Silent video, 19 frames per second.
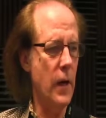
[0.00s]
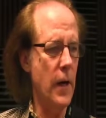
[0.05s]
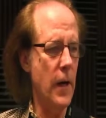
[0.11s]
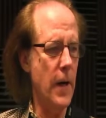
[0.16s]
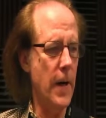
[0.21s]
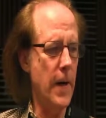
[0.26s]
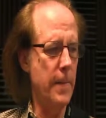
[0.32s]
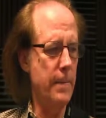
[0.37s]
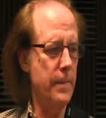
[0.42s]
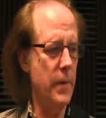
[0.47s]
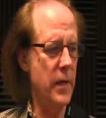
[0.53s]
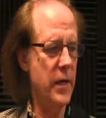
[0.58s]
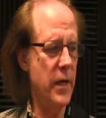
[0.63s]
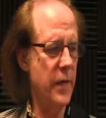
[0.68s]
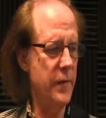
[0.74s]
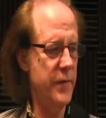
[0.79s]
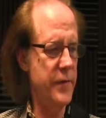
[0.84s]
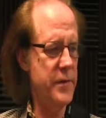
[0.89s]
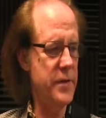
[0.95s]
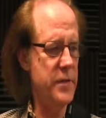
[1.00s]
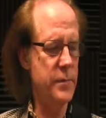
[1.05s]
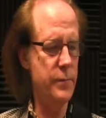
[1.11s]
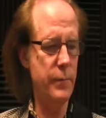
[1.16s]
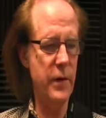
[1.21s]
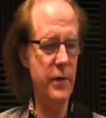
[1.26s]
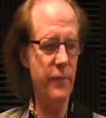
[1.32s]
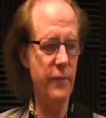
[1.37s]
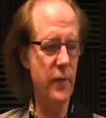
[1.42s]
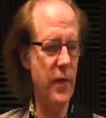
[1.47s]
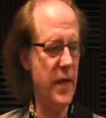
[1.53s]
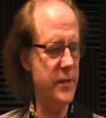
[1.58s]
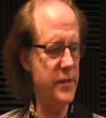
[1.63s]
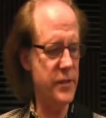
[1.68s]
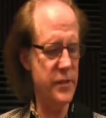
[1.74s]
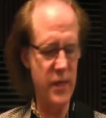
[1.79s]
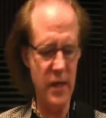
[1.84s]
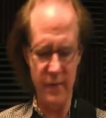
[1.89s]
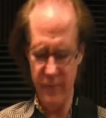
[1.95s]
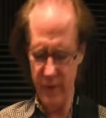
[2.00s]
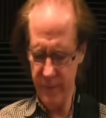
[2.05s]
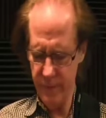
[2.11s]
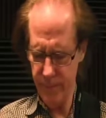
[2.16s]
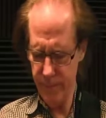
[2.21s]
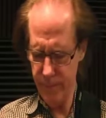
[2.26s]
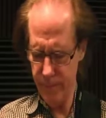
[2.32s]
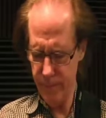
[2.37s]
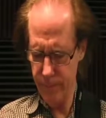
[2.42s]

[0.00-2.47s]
Again, this is B-flat 7,